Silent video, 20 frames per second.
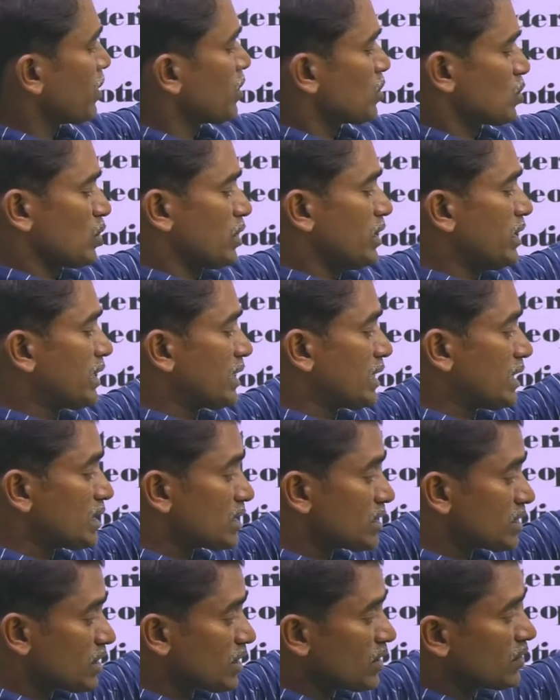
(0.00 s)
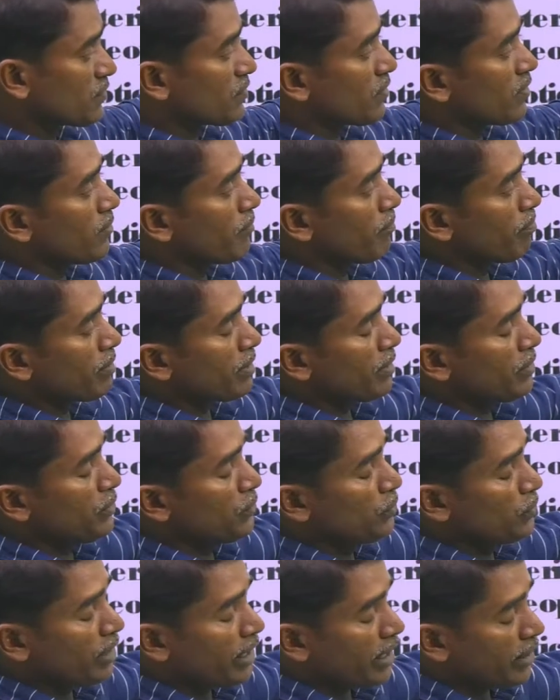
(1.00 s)
So, in case of
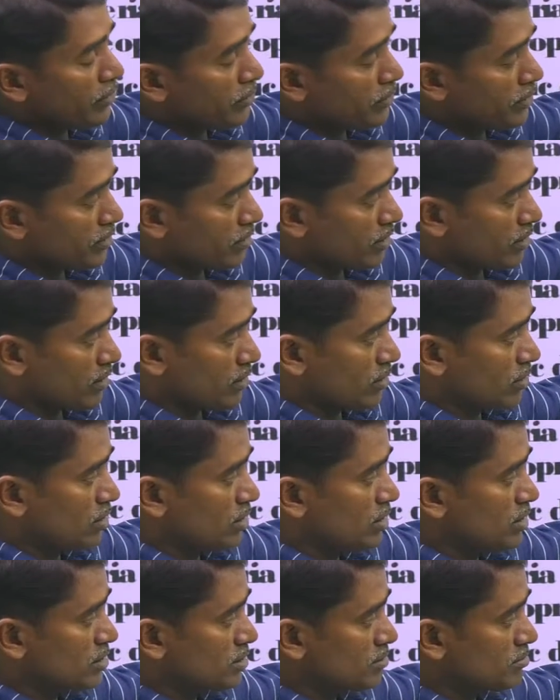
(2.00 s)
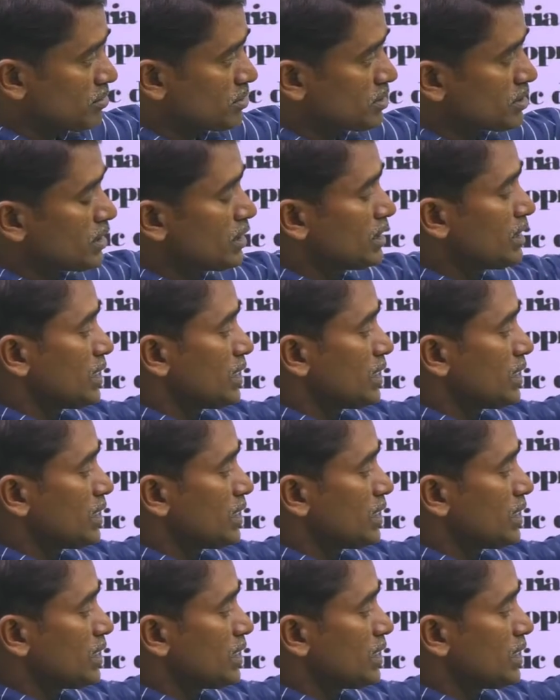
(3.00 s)
eukaryotic organisms,